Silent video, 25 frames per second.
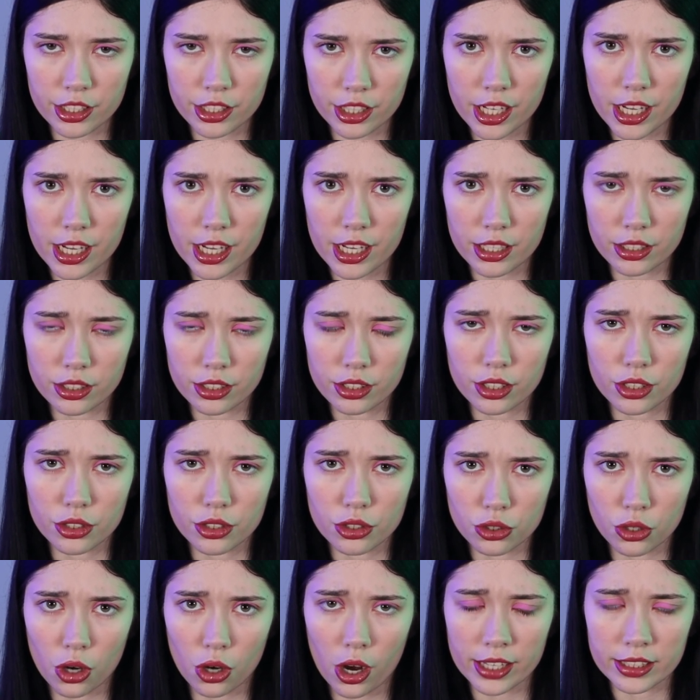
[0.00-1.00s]
years
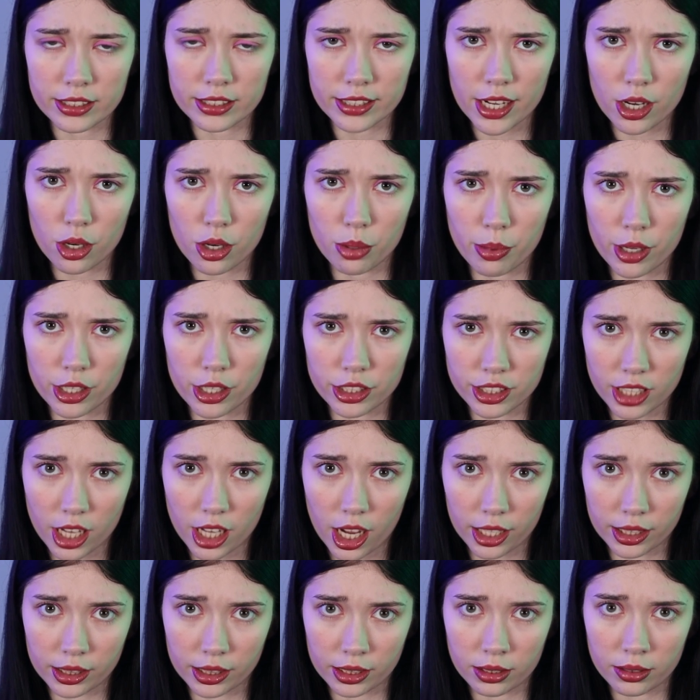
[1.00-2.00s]
trying to help her
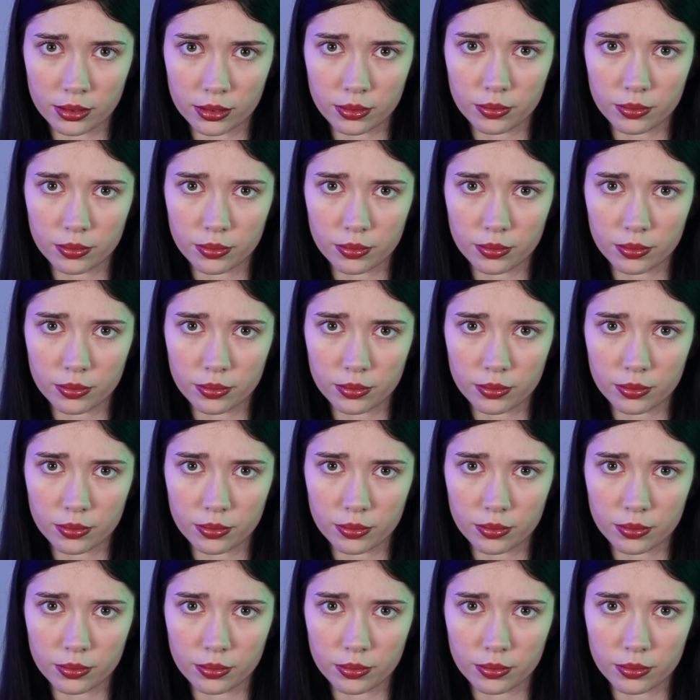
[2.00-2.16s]
son.